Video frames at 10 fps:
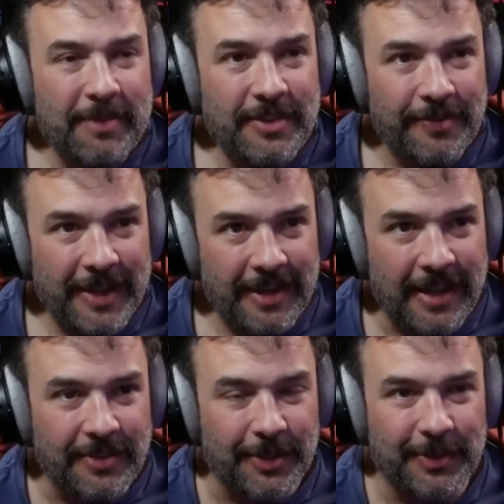Mr. Vin
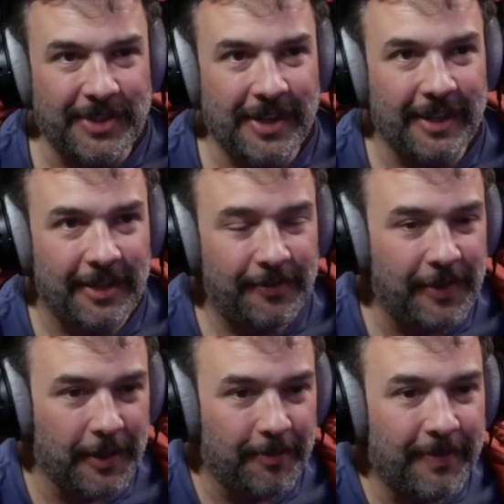Diesel was in a little
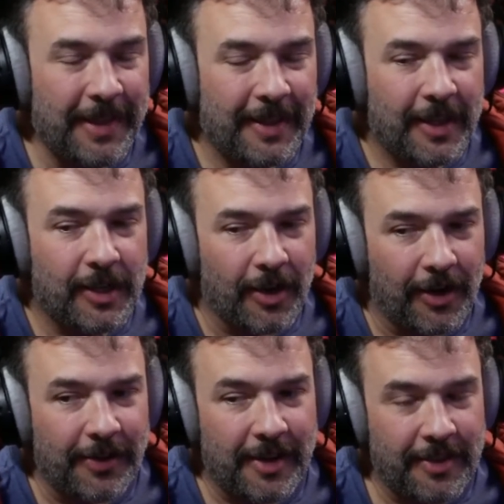film
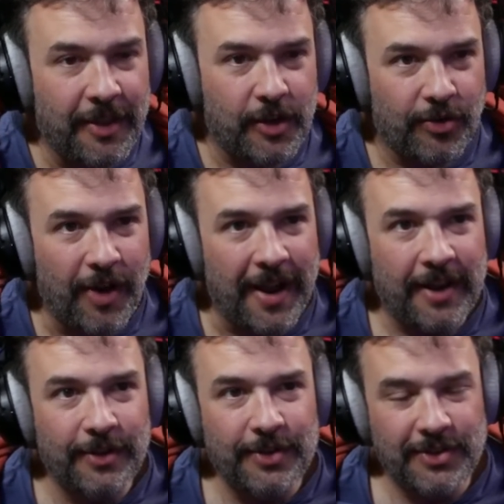called The
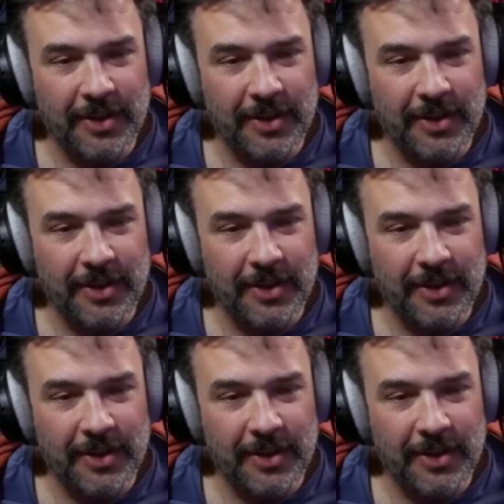Chronicles